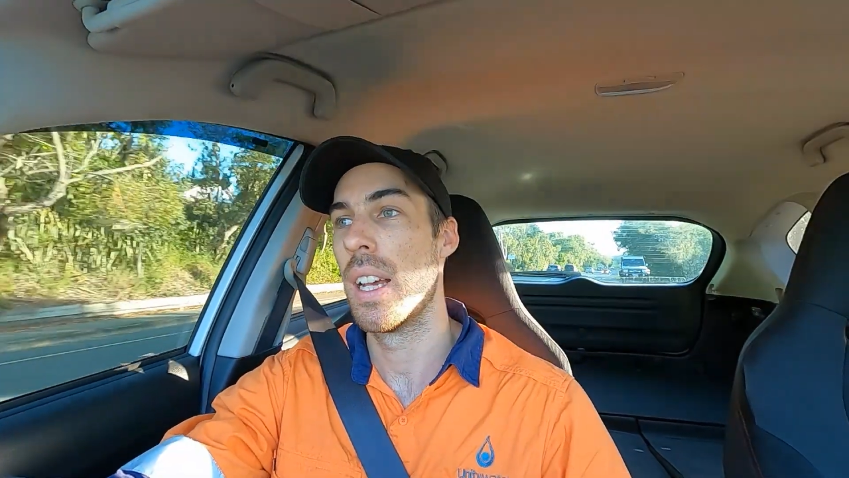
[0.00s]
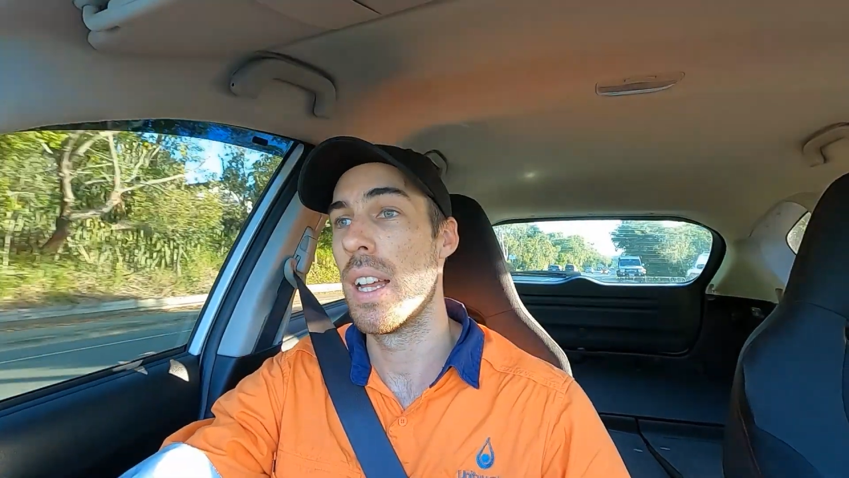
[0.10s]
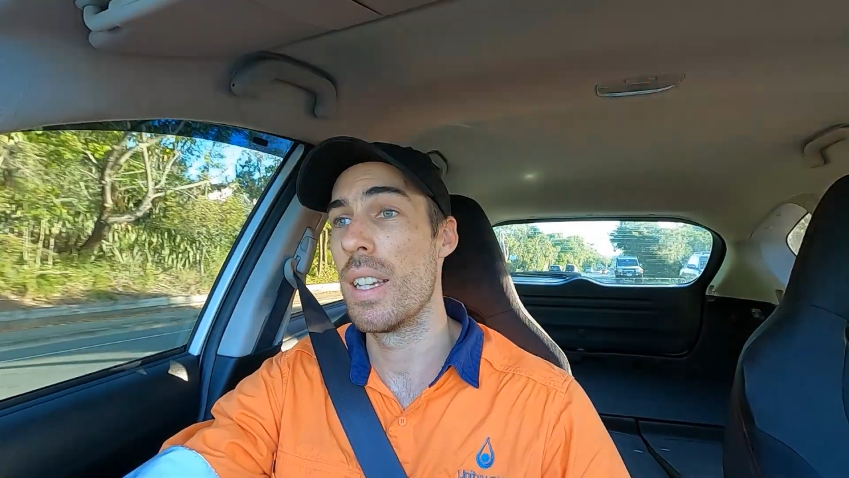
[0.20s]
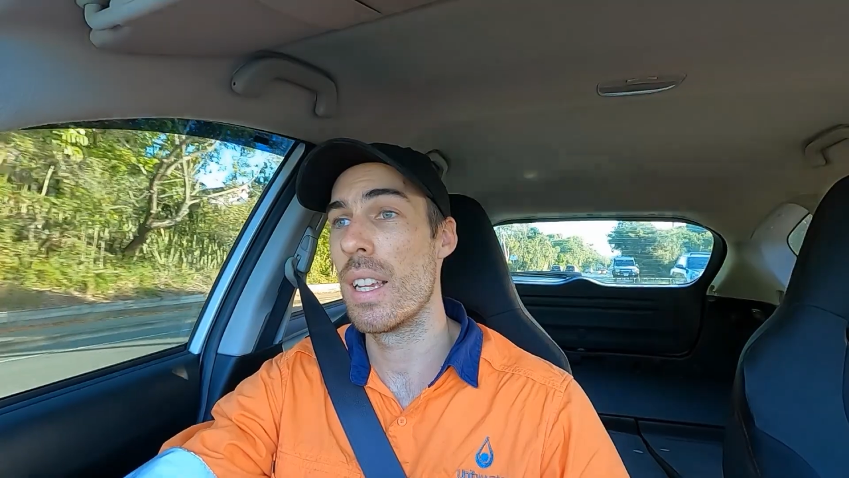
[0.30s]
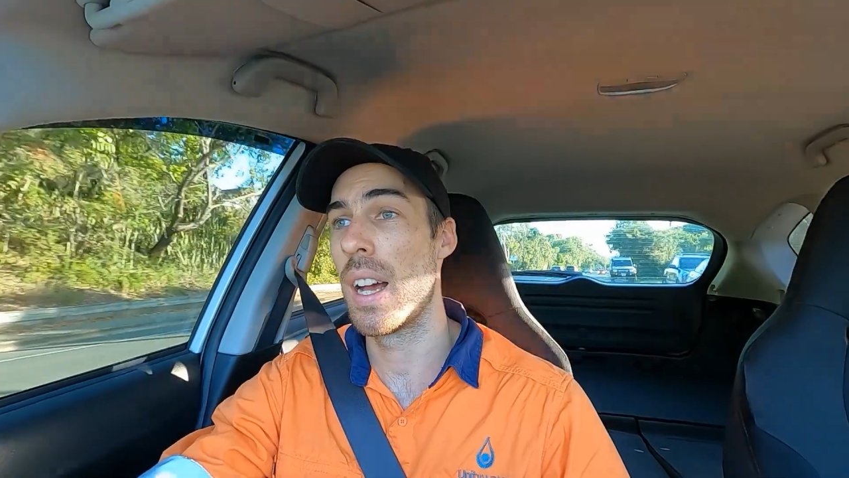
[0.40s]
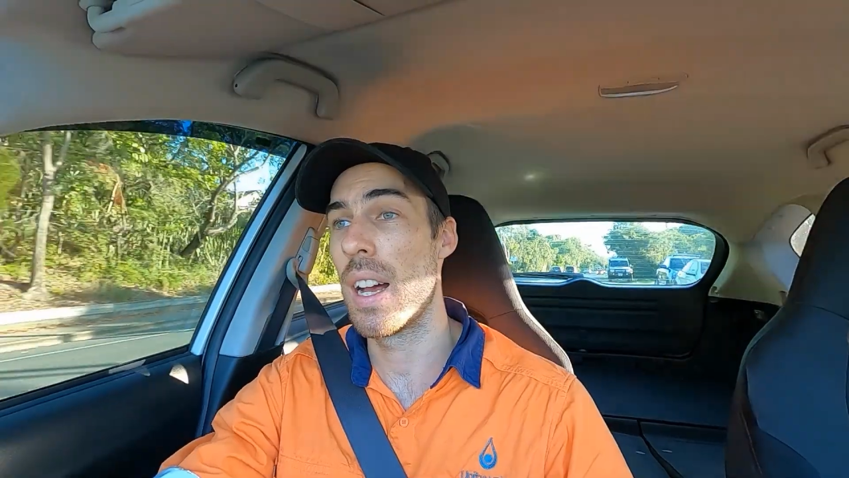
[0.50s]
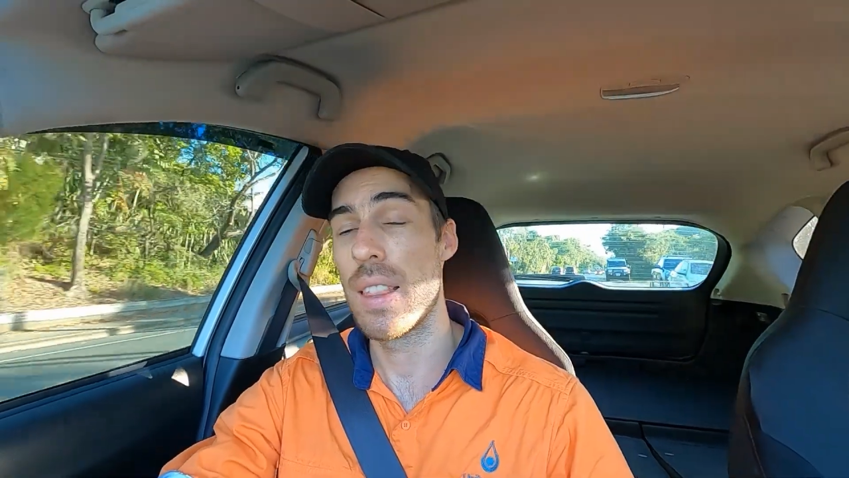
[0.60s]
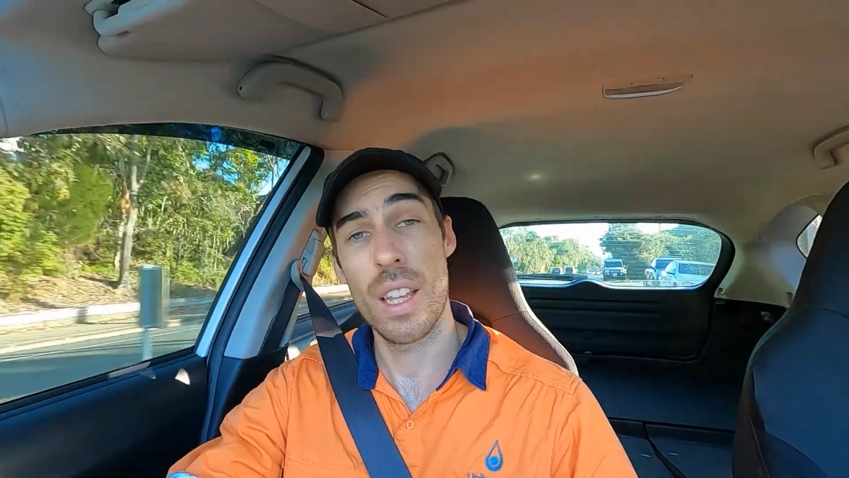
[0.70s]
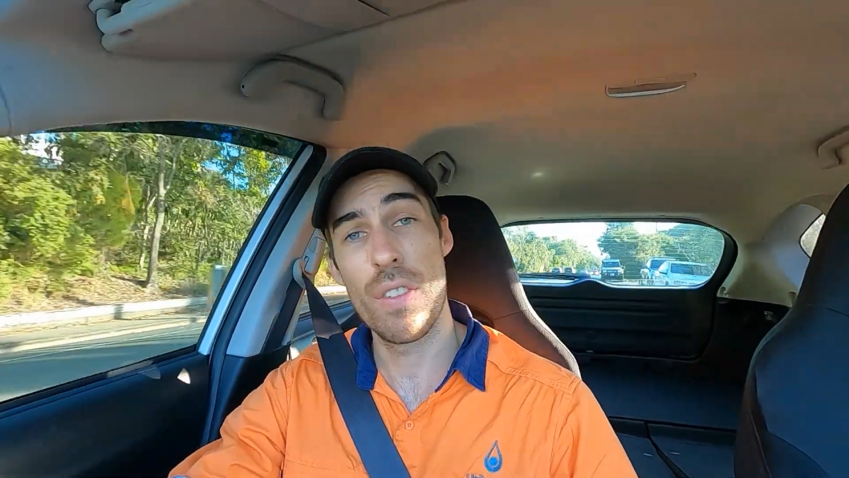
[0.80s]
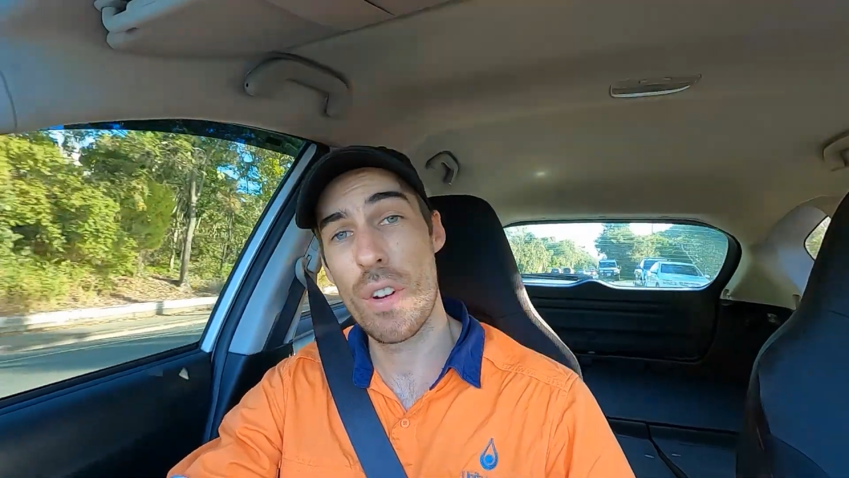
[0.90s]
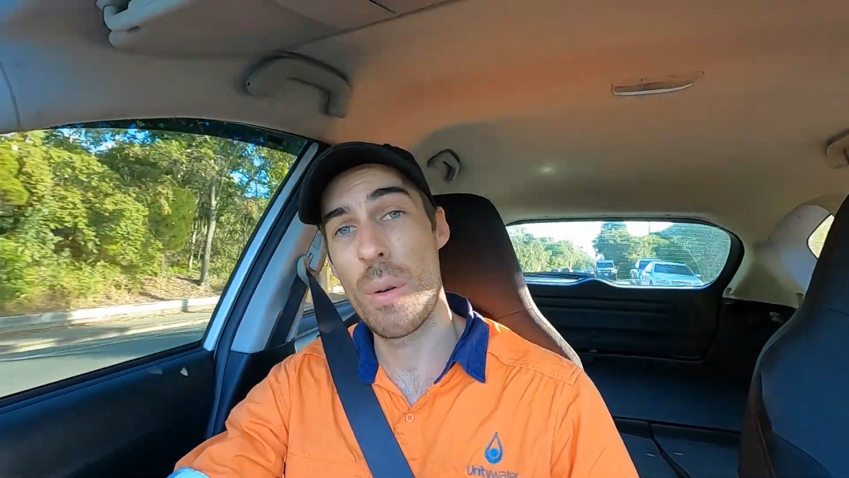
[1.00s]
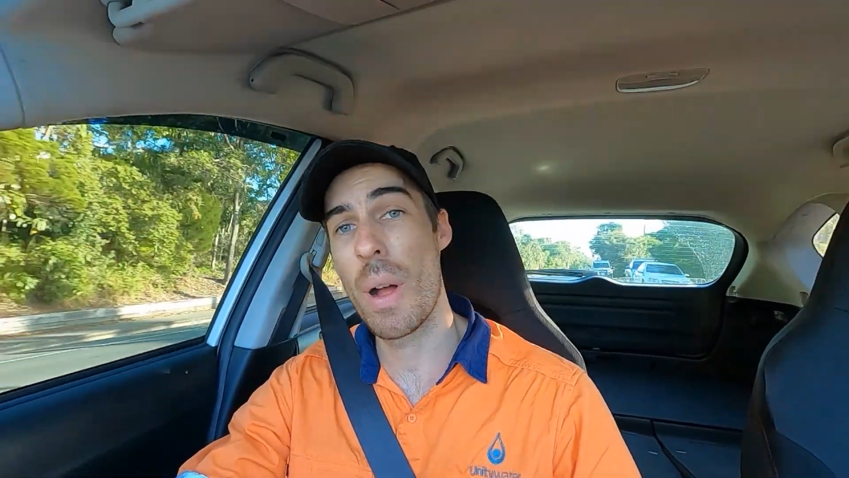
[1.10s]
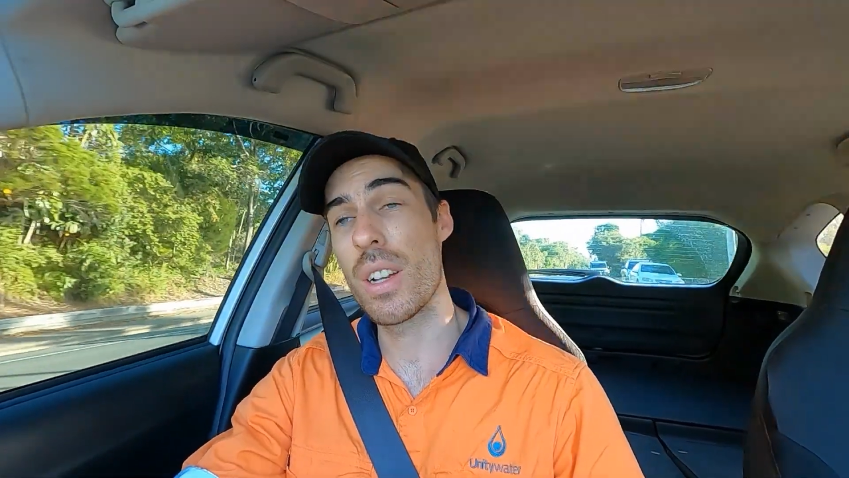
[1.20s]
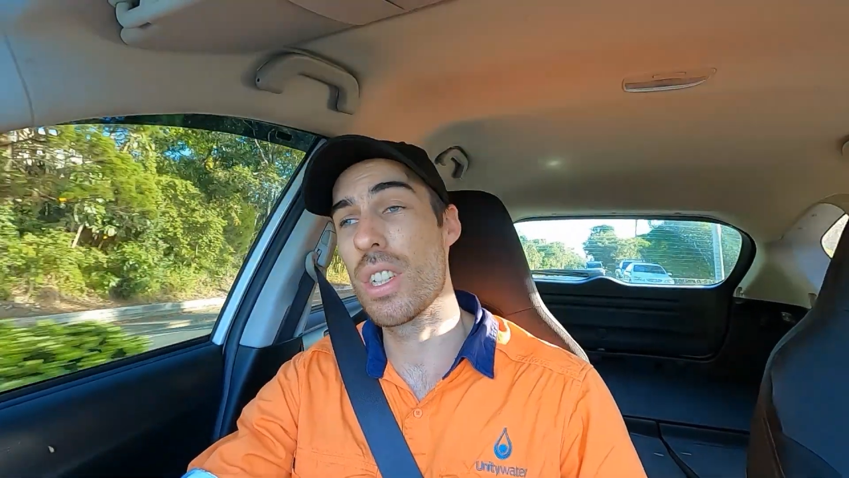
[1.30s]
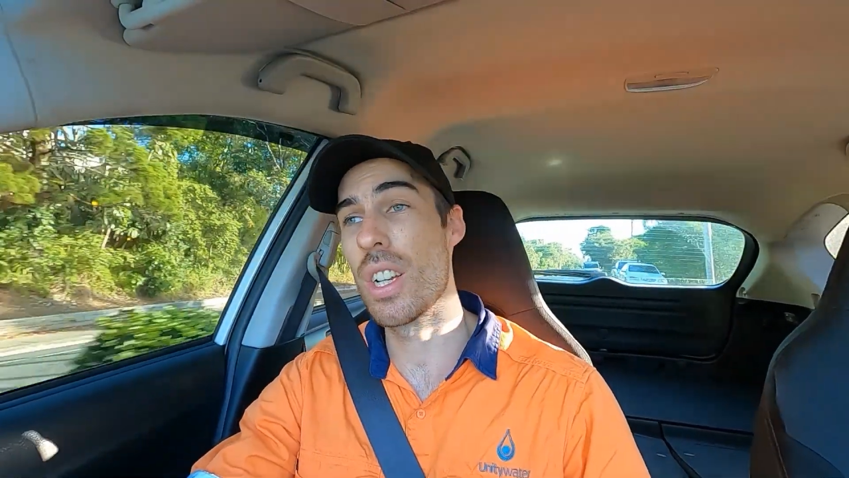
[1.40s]
And thank you very
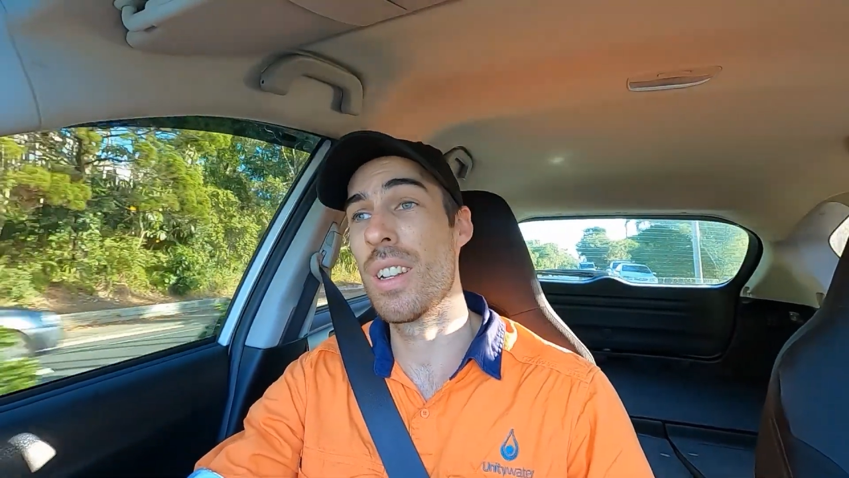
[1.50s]
much,